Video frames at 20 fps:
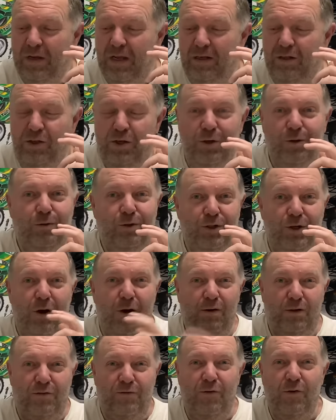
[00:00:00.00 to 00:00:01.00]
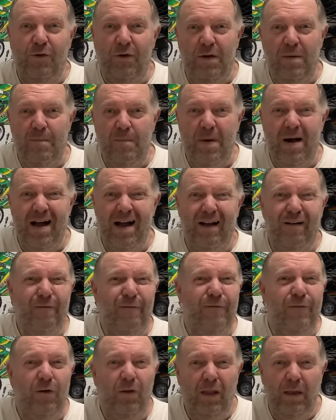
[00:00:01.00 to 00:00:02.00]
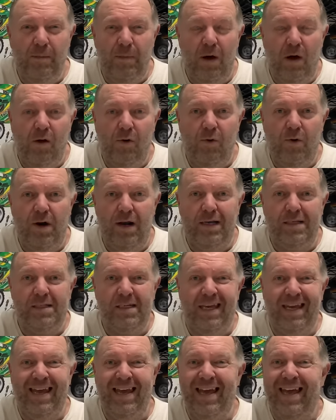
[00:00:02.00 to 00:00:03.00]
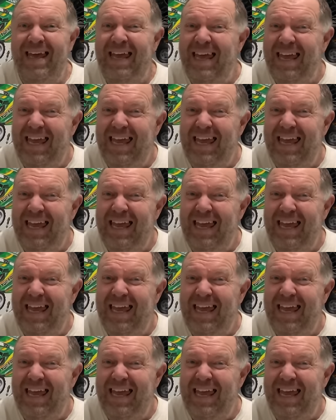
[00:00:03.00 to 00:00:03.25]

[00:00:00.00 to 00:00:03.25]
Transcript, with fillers: dual shocks front and back, fully ball race kit,